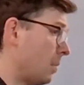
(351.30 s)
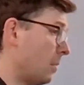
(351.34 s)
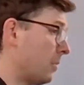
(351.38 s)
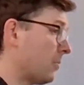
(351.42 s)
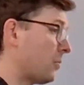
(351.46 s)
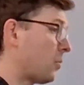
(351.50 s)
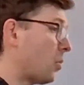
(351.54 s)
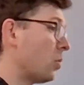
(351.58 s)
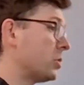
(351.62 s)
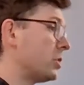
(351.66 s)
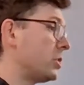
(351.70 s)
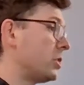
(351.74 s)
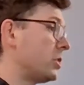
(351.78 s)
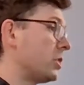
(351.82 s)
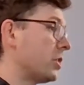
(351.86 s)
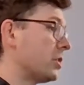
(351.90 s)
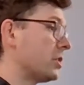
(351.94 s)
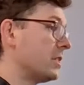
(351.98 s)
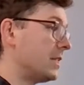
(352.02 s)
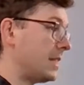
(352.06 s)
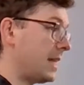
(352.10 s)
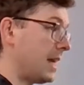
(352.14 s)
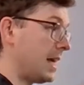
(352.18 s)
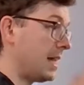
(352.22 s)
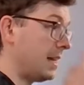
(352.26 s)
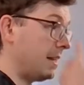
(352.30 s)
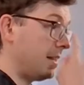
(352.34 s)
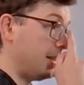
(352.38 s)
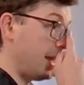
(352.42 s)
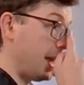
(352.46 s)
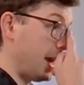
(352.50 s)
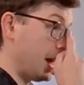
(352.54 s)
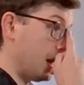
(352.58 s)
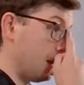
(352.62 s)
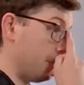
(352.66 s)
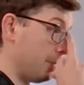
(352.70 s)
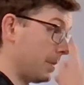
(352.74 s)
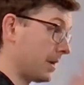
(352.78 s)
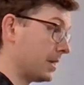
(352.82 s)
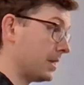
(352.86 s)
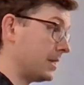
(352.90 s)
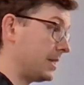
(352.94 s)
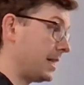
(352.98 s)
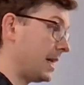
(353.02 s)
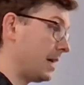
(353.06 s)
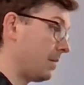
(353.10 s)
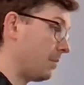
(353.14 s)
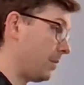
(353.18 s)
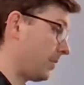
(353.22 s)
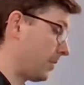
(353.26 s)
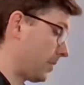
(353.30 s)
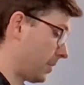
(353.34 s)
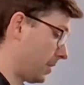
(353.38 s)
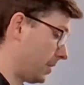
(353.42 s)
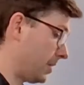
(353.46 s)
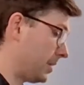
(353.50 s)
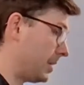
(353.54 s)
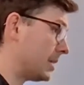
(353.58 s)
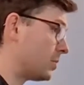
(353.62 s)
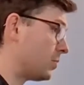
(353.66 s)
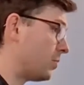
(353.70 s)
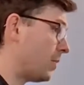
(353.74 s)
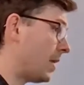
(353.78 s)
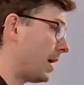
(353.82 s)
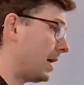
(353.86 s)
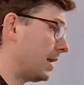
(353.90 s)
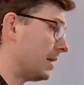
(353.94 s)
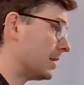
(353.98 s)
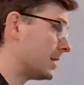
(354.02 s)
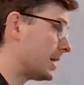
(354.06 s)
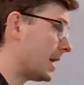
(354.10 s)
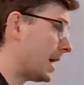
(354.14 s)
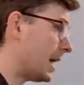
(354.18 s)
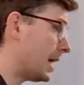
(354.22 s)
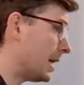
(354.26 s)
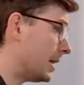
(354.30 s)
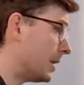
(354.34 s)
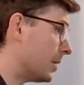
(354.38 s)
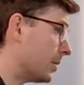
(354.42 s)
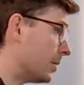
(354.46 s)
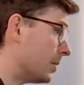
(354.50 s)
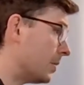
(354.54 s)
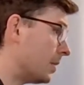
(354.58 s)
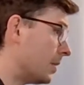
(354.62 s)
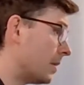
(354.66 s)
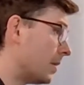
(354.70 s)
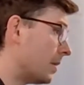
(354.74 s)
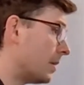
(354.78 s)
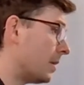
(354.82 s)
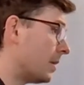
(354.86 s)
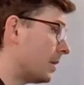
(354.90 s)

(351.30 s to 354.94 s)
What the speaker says: But of course it doesn't end there, because then we've got this rallentando.